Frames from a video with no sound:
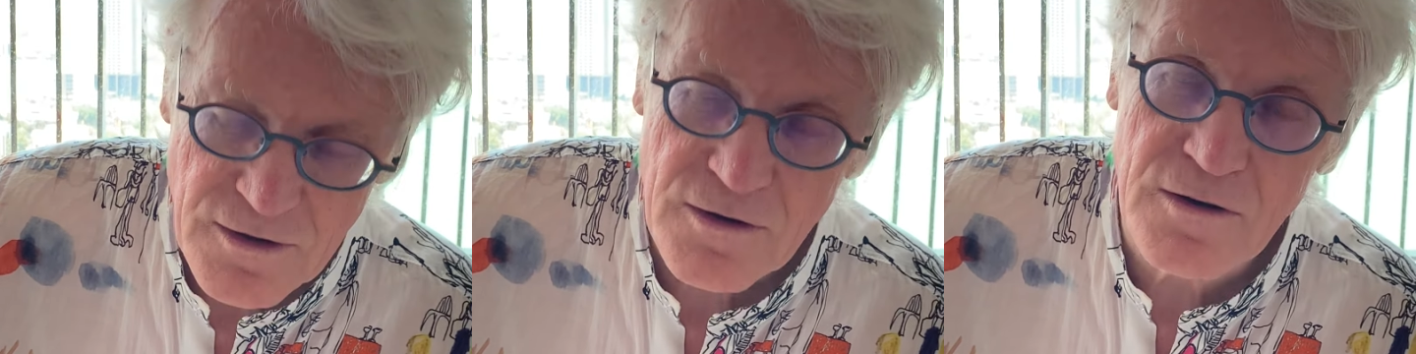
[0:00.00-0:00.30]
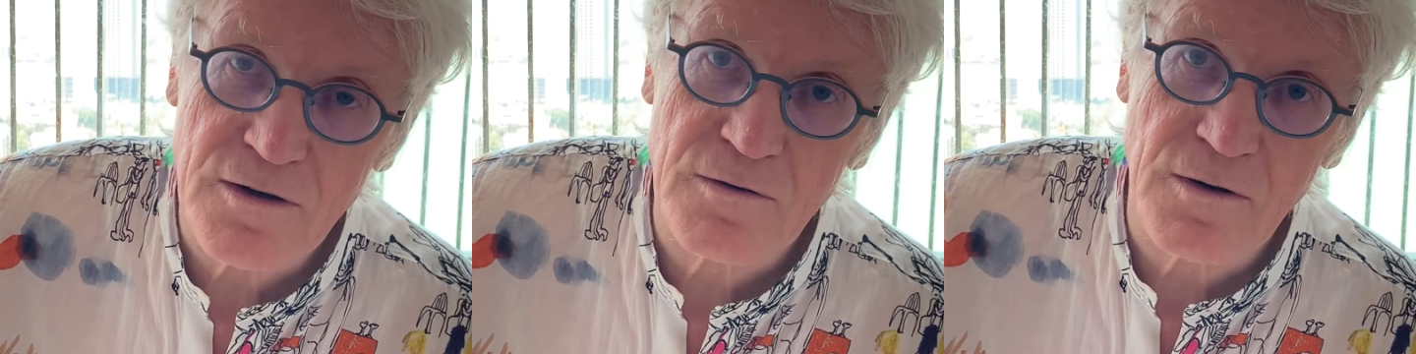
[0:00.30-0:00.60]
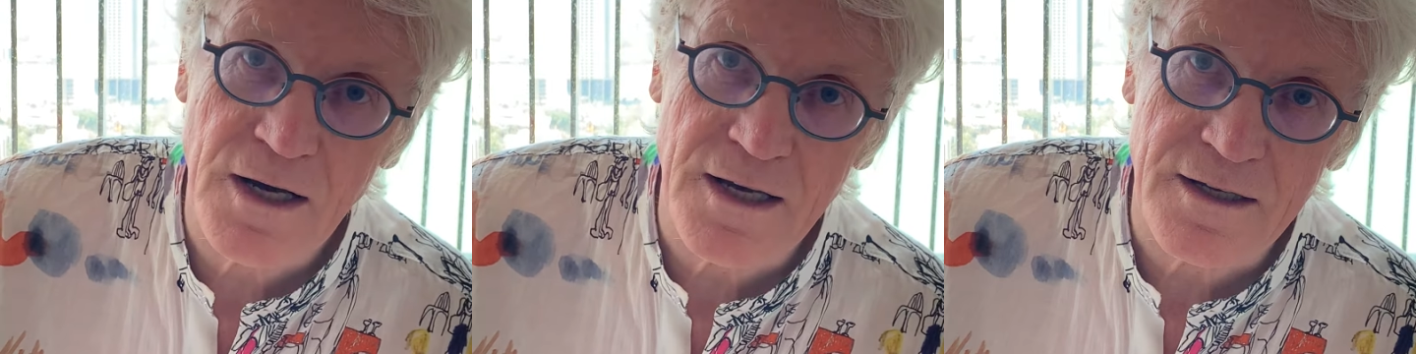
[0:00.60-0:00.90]
a long
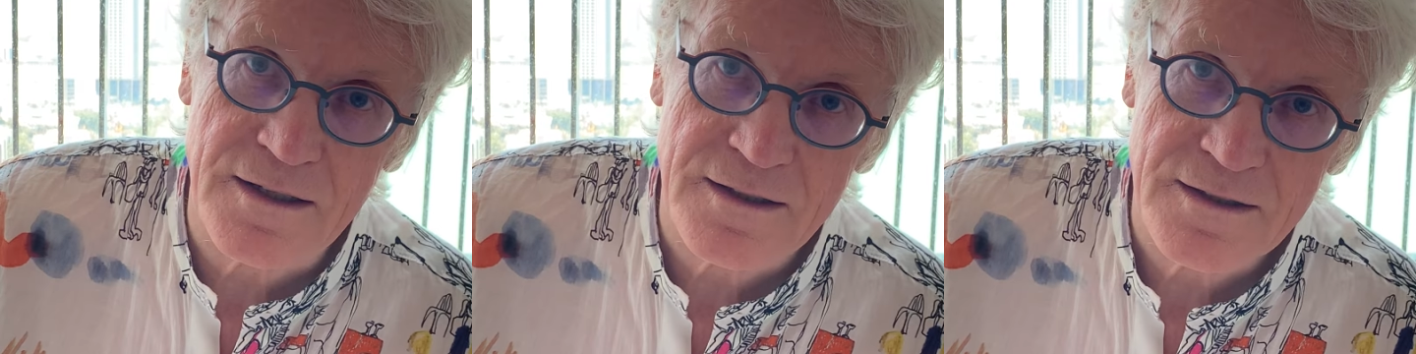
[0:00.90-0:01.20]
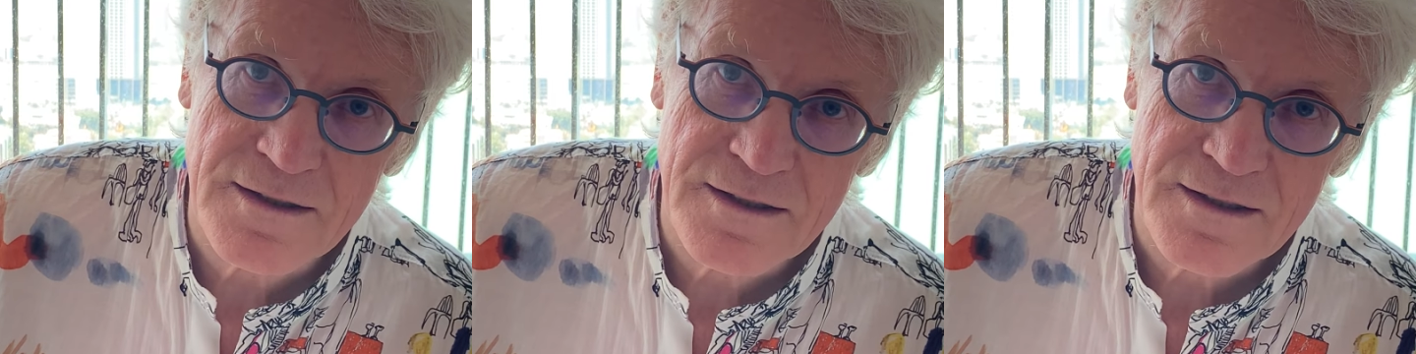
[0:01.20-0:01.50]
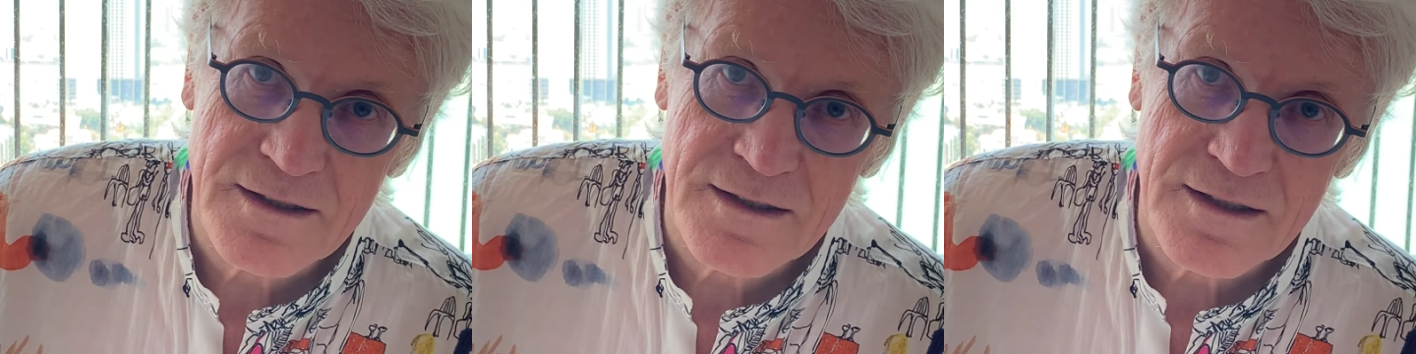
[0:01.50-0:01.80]
while,
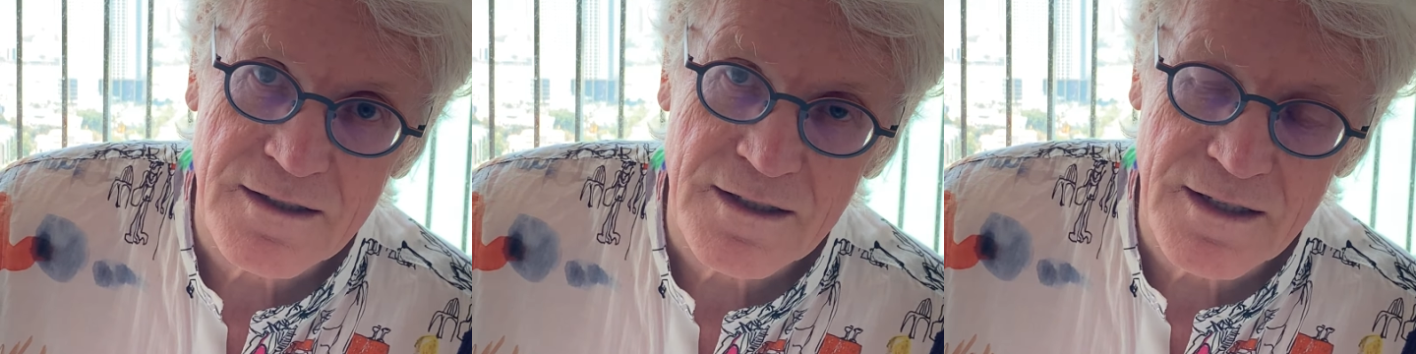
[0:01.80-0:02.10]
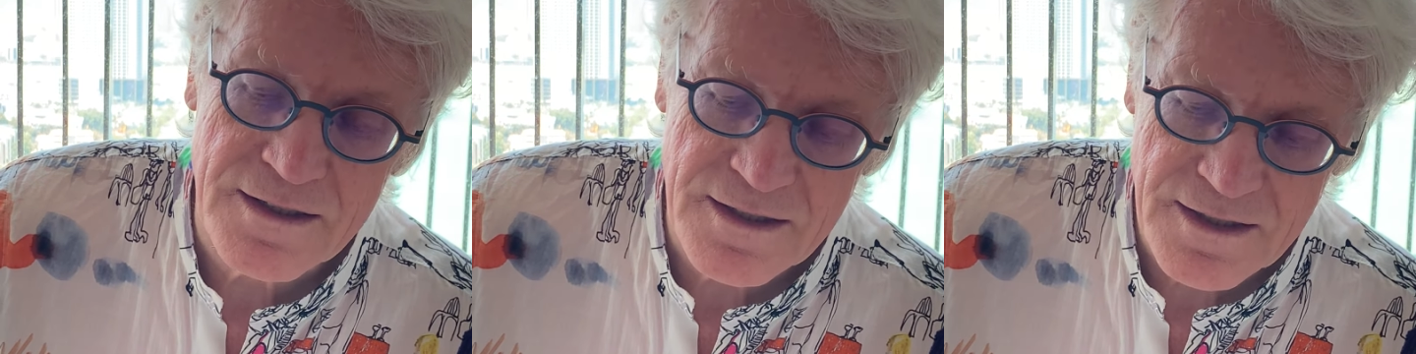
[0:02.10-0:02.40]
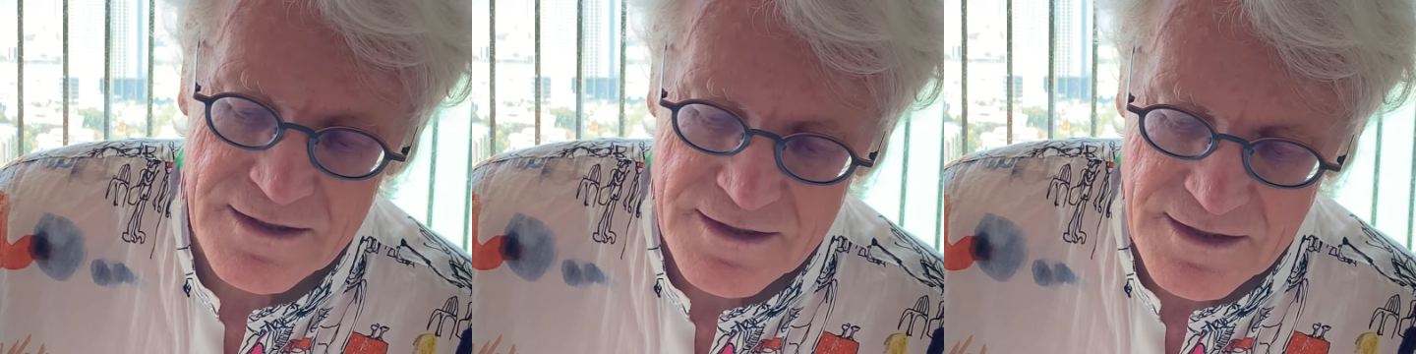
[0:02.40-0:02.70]
and
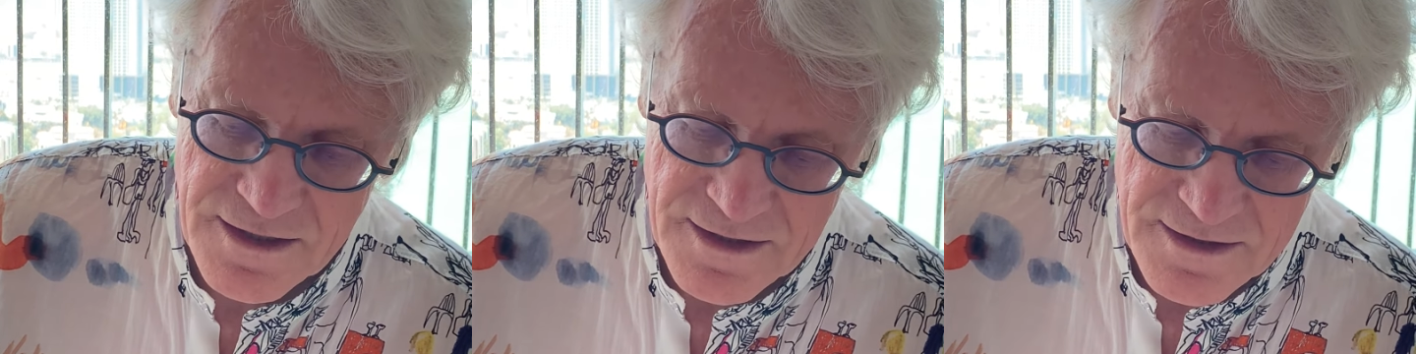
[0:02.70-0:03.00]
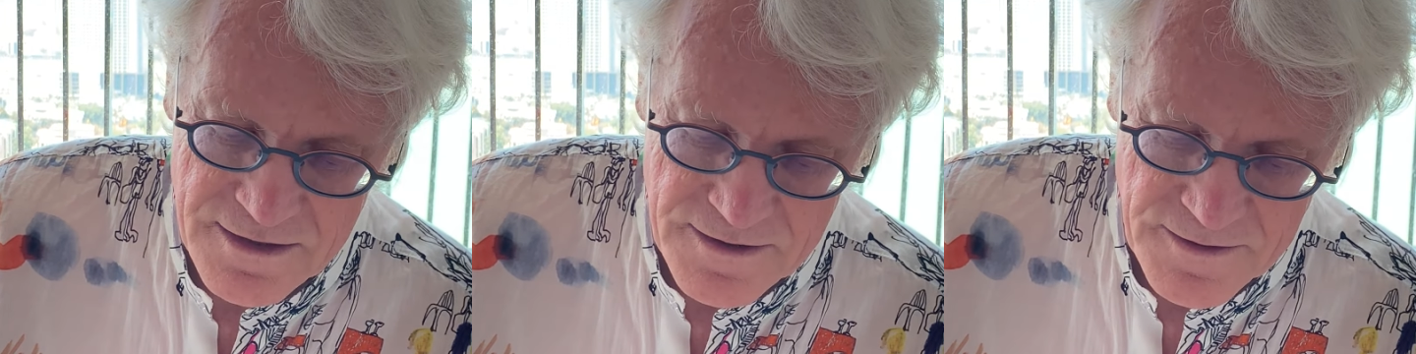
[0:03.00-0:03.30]
then said,